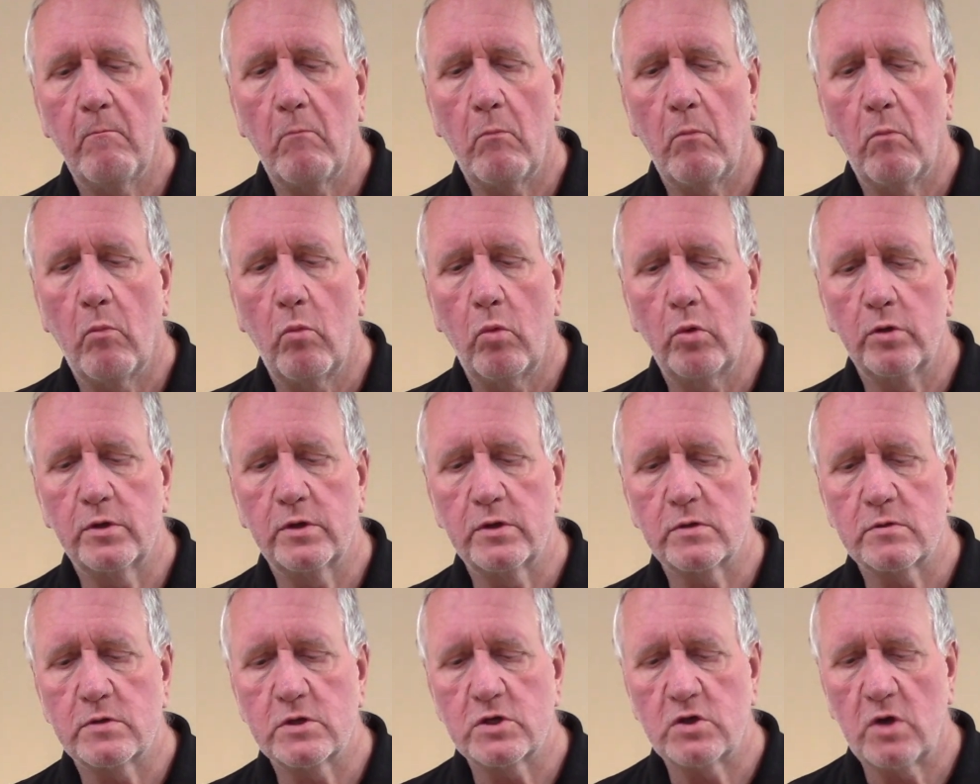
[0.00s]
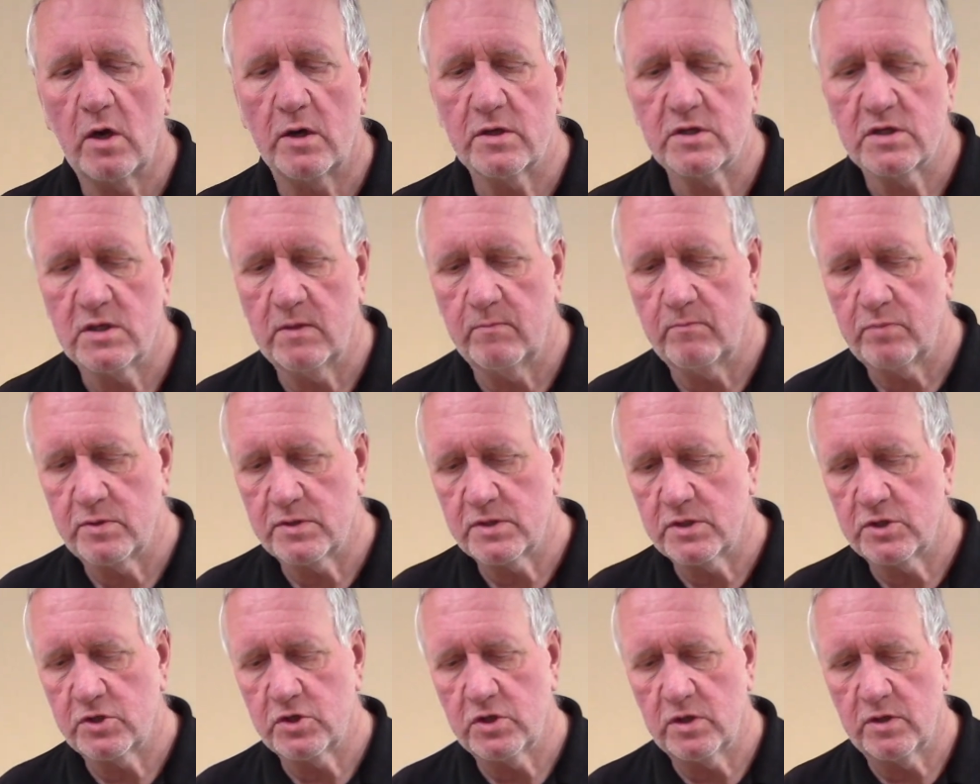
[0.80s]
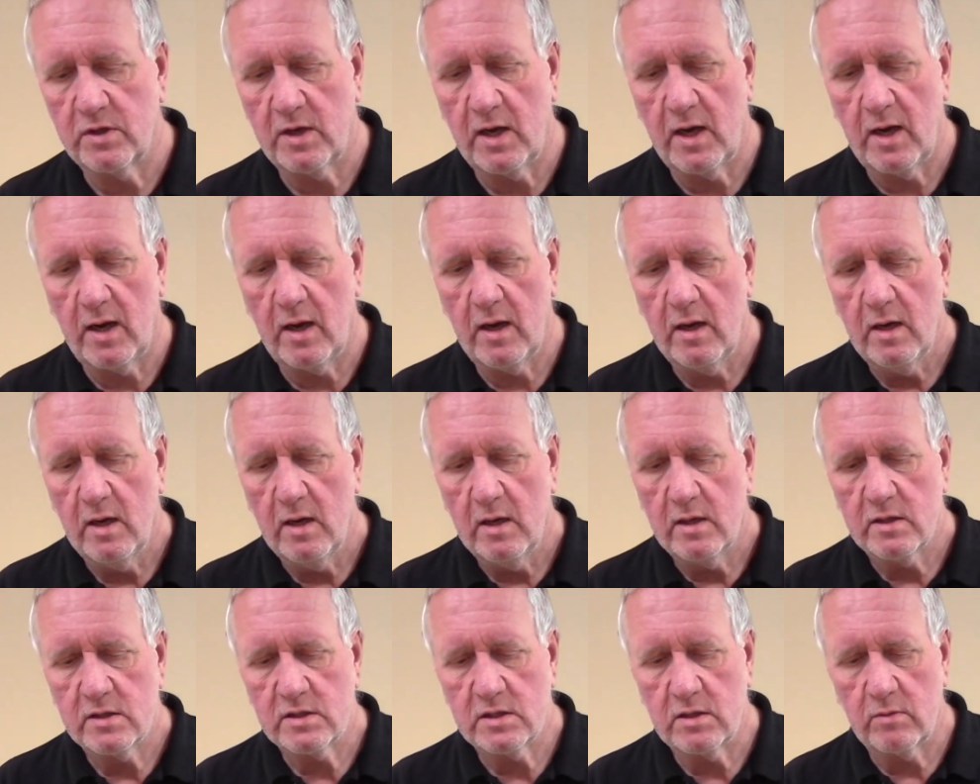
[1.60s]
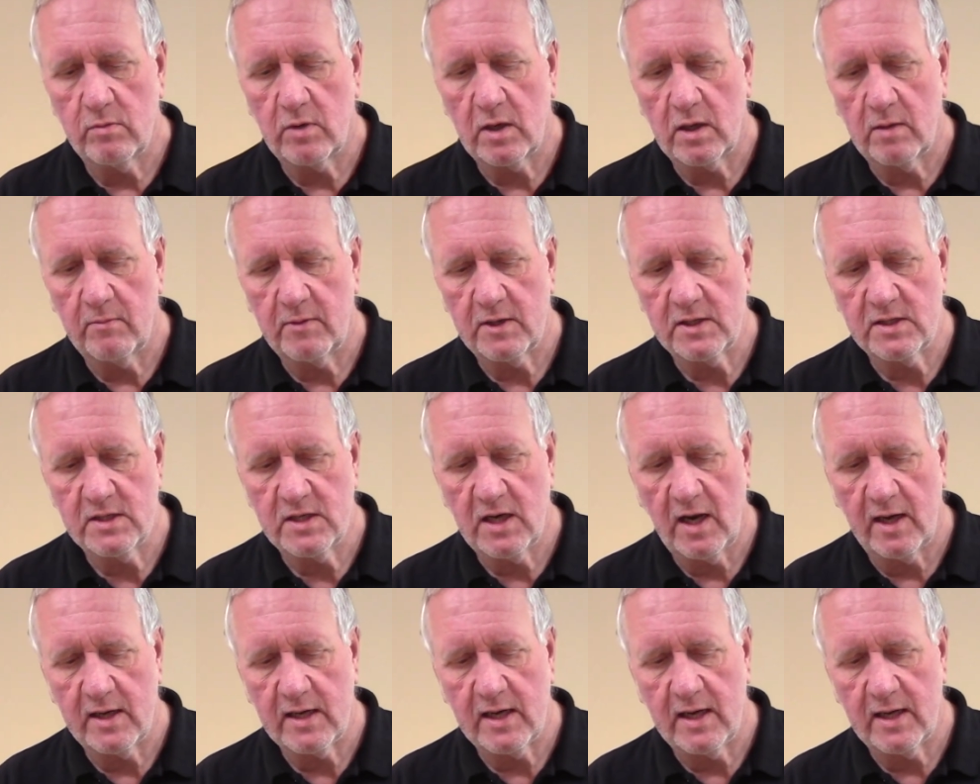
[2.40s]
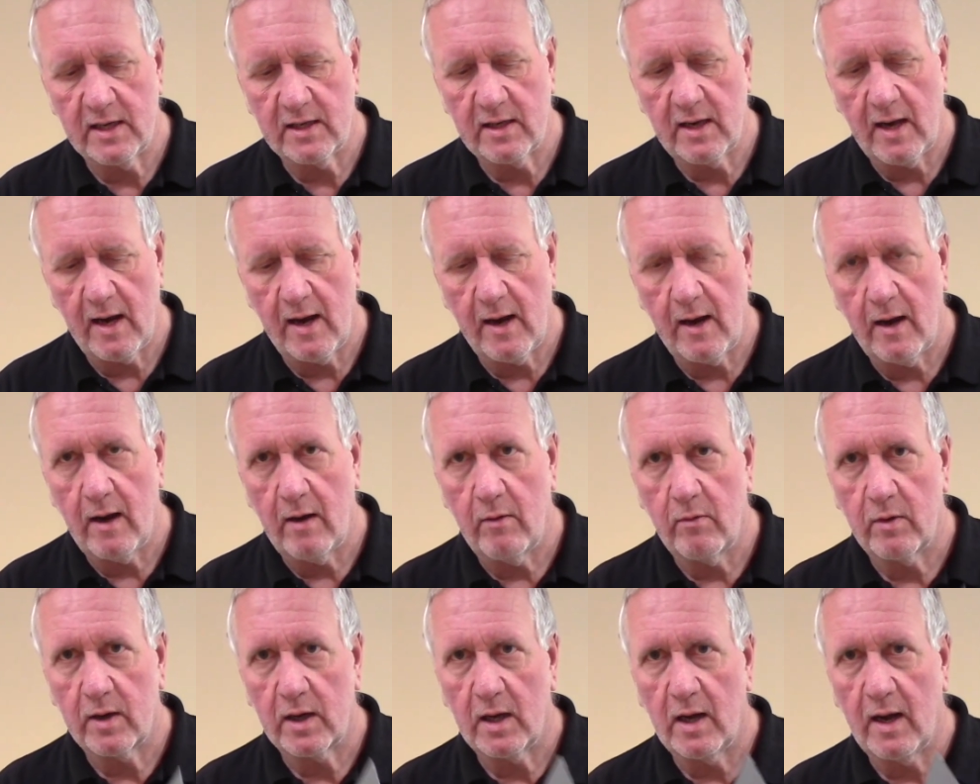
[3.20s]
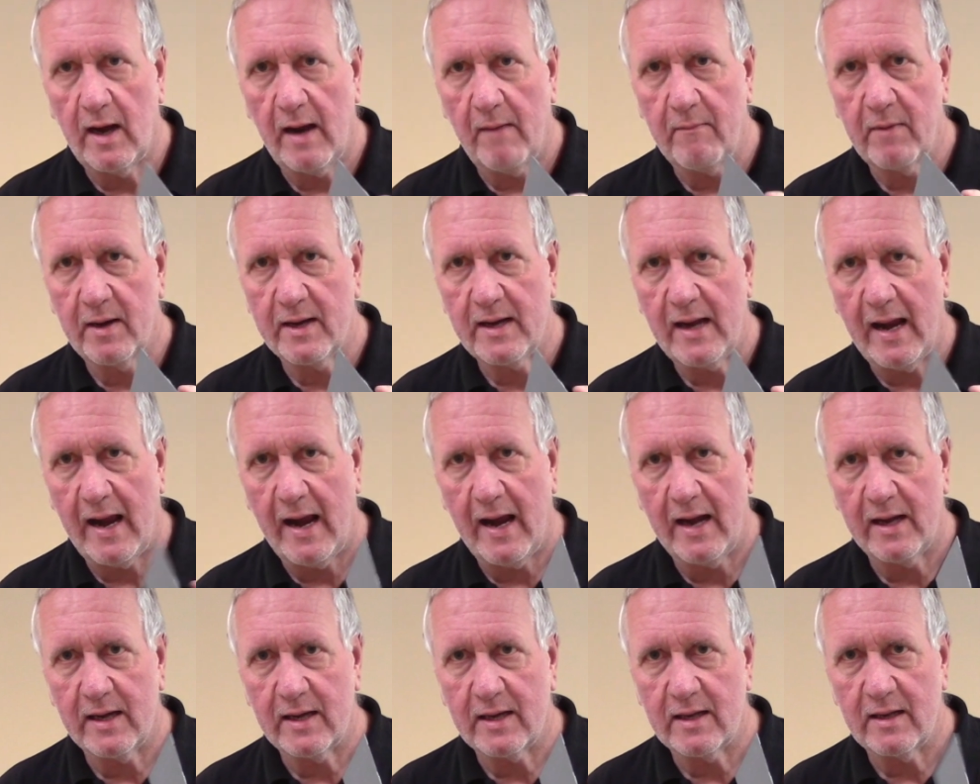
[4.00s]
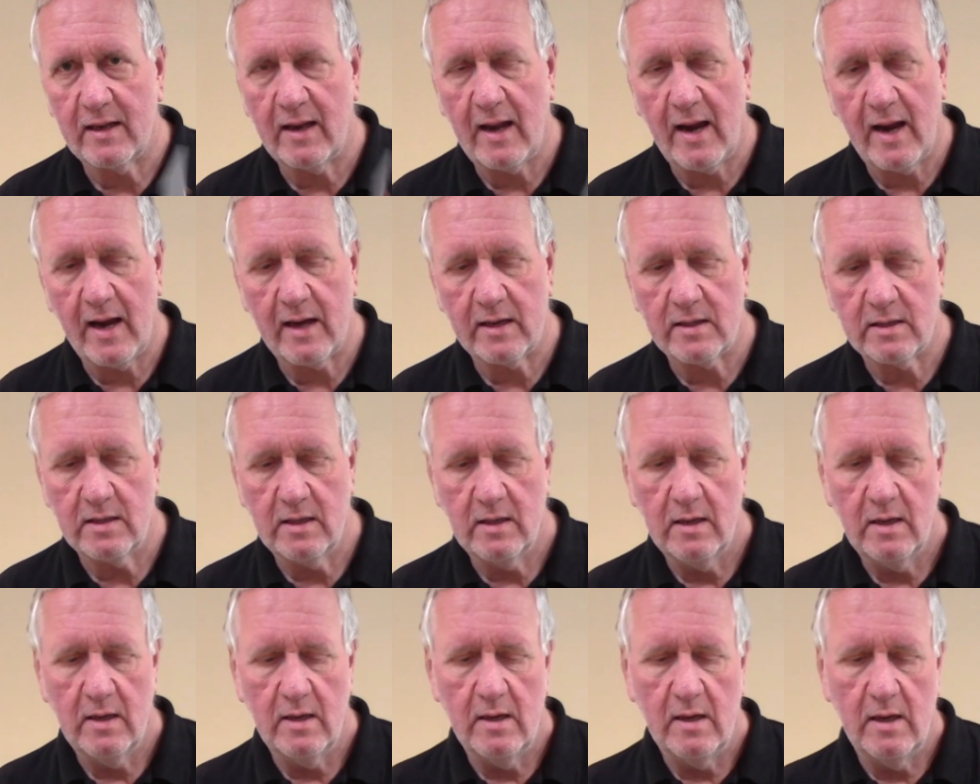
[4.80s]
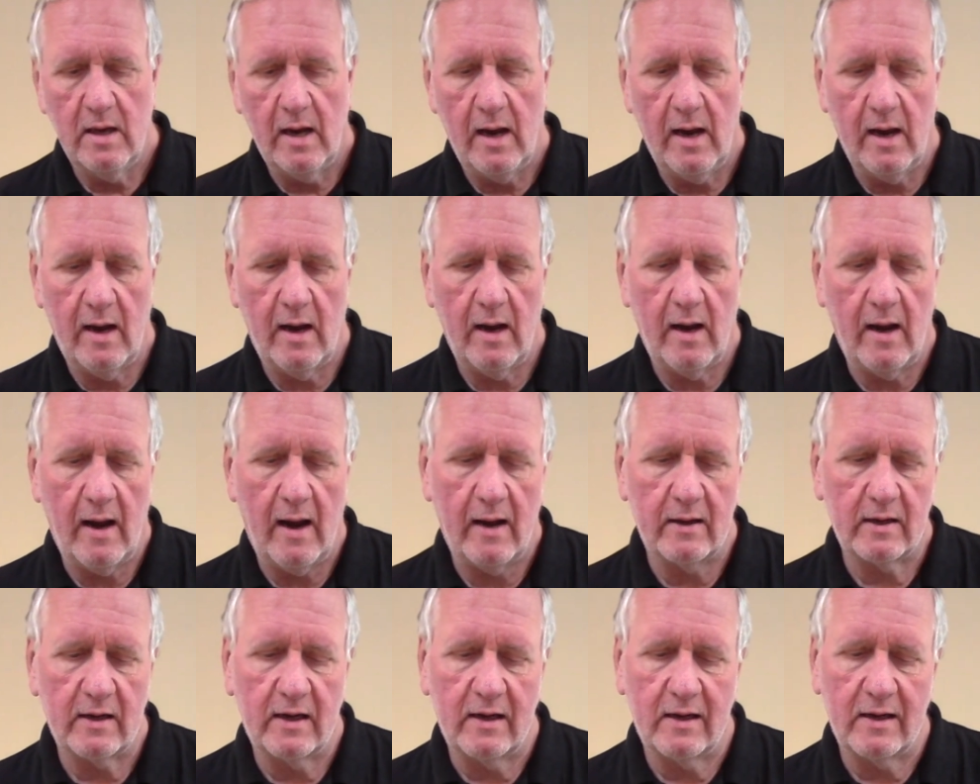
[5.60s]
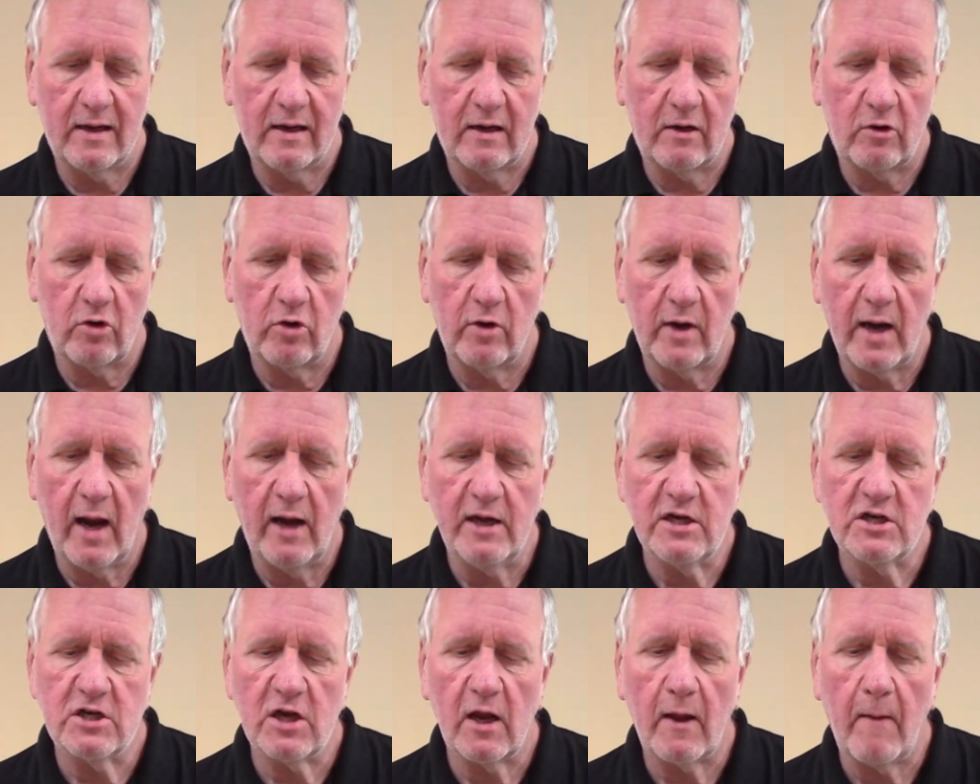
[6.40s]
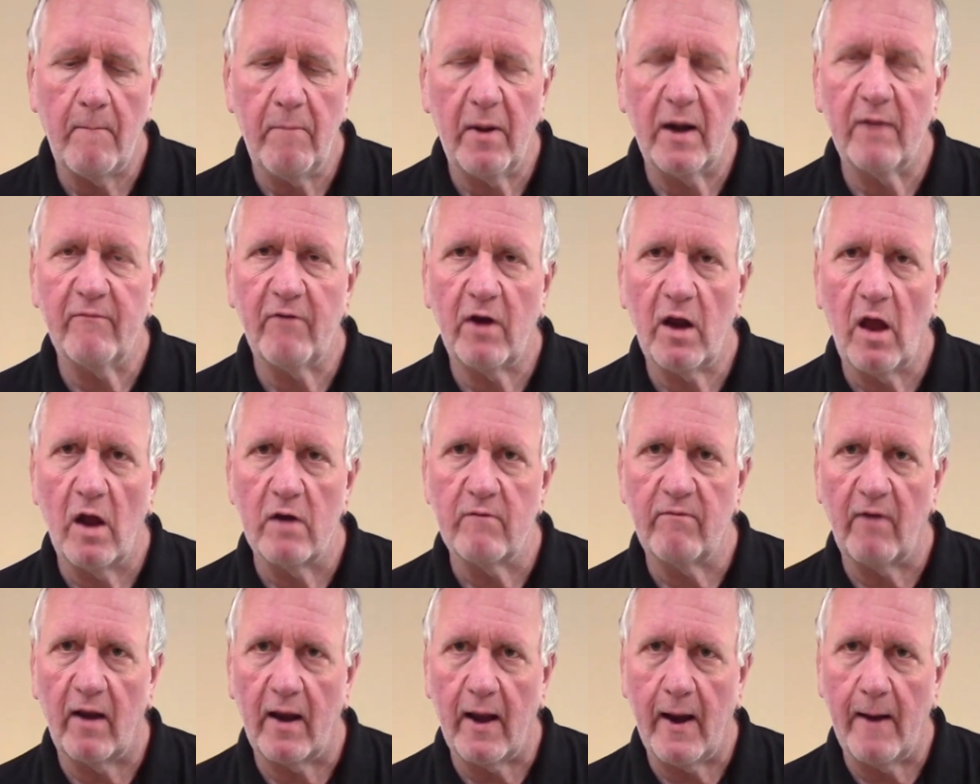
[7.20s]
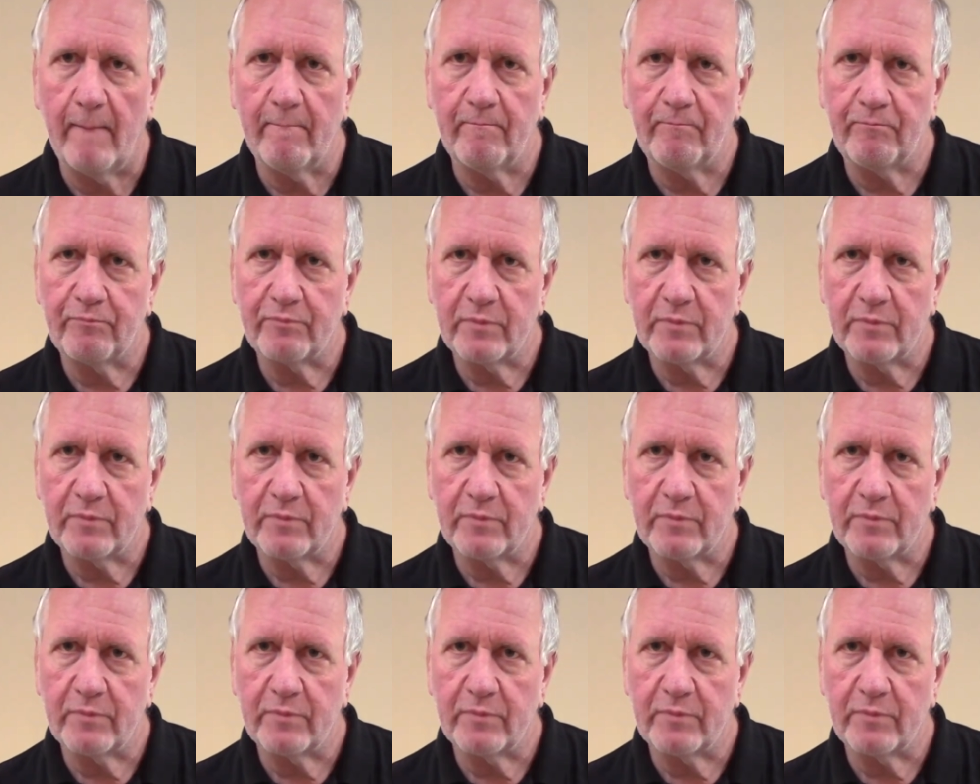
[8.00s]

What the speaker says: wooden struts in position there, so we're going to be taking that and we're going to be adding that and creating a bit of an overlap,